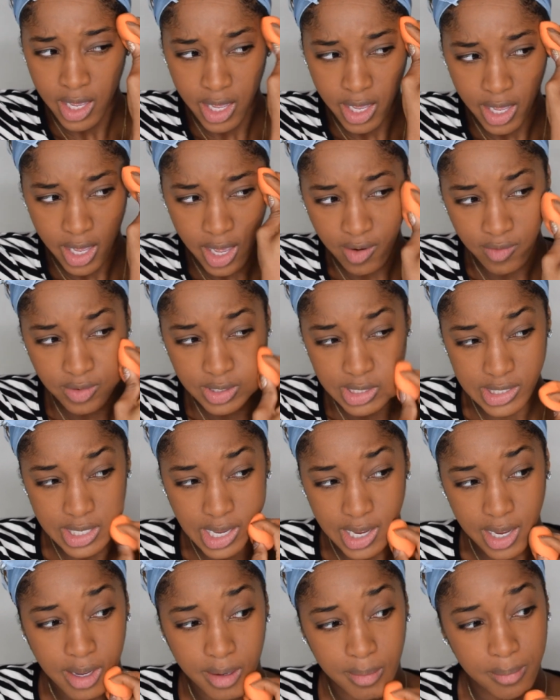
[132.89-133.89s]
And every
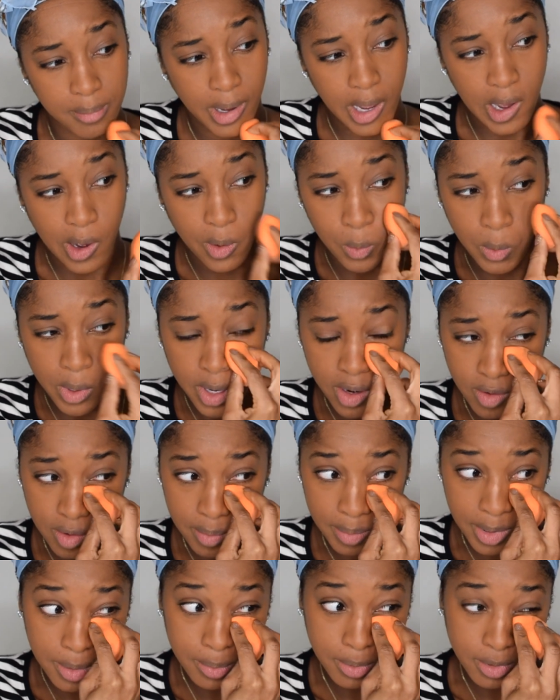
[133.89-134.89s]
time I wear
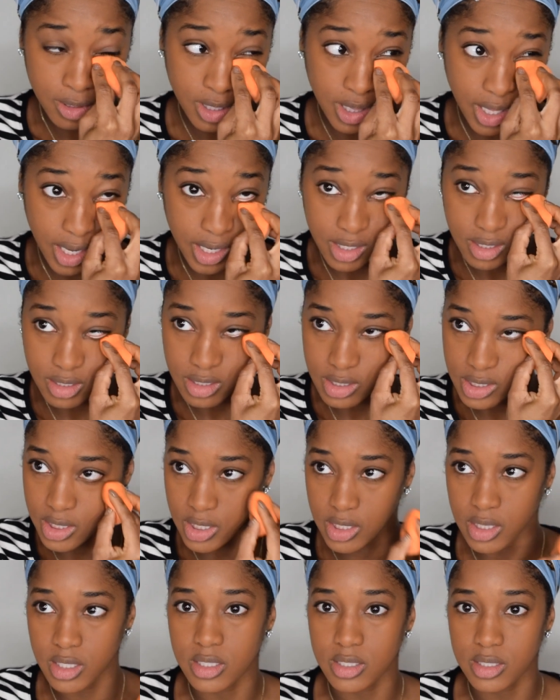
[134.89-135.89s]
it, people are like, your
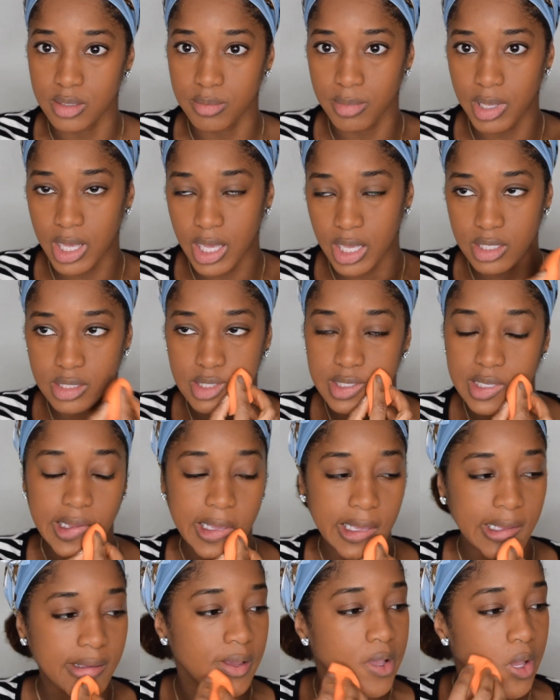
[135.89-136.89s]
skin looks
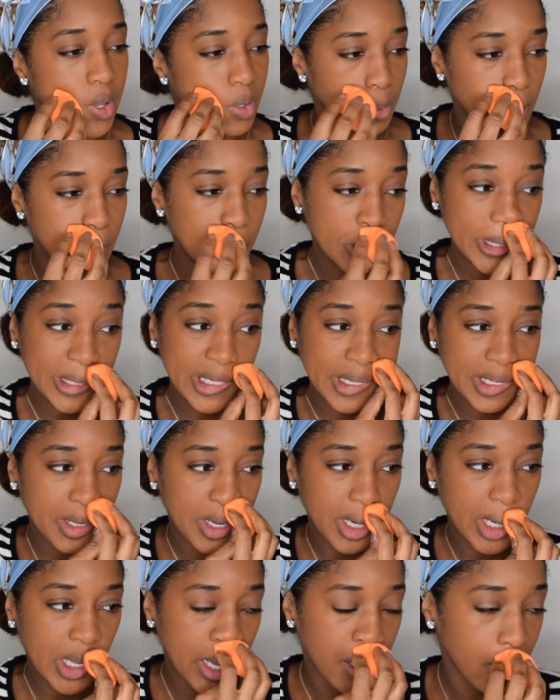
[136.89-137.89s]
amazing. You look like
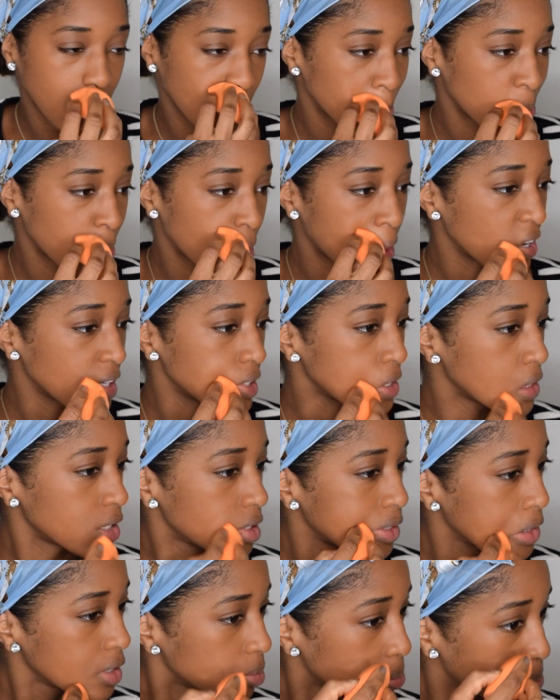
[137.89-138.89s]
you're airbrushed.